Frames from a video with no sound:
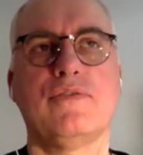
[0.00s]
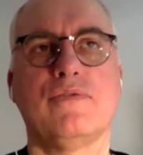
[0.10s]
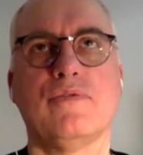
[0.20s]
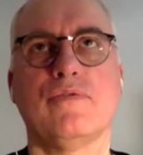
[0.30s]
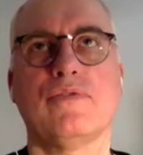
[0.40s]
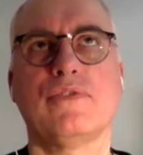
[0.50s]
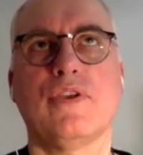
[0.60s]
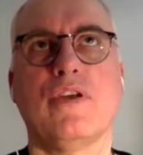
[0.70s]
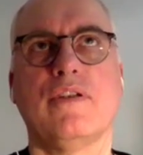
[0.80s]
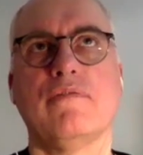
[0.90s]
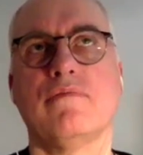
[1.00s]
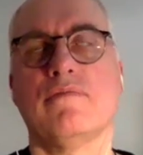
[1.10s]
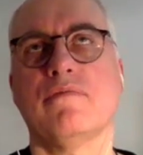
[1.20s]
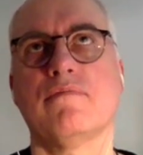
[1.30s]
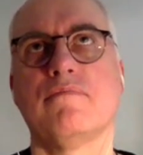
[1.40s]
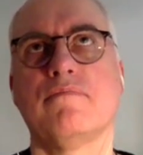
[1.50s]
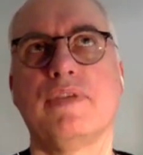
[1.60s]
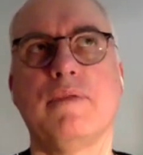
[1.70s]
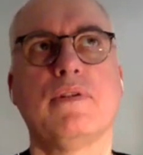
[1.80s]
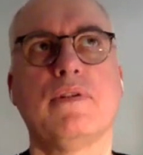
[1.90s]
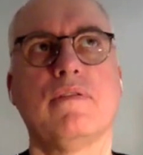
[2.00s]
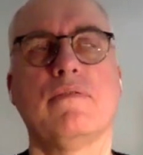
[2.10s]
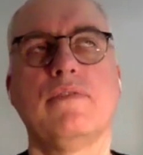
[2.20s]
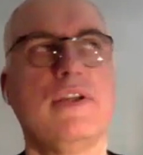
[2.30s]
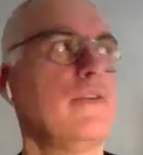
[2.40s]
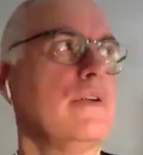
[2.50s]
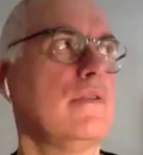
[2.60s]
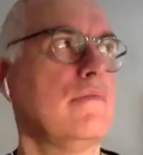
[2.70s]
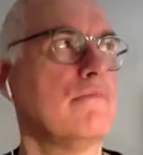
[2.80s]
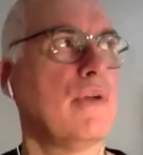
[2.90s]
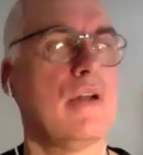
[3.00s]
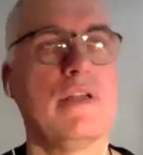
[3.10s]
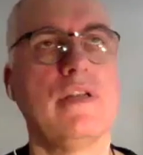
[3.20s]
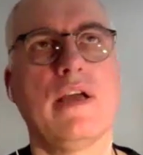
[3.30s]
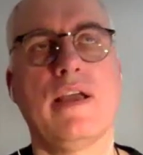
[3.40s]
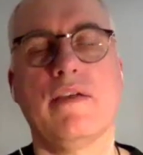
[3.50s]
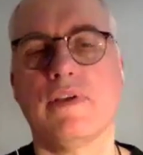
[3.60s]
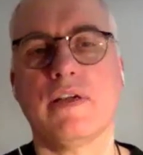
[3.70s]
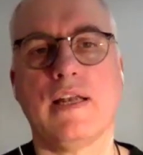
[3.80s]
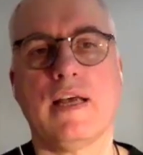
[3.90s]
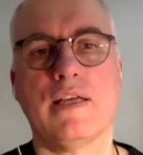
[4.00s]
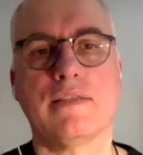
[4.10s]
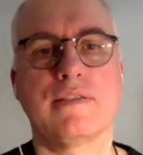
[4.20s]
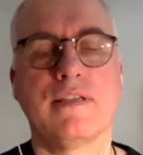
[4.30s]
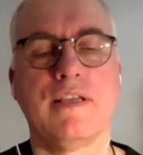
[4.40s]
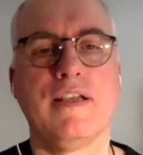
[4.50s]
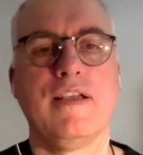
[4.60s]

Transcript: to certain people, here in Berlin, I have a class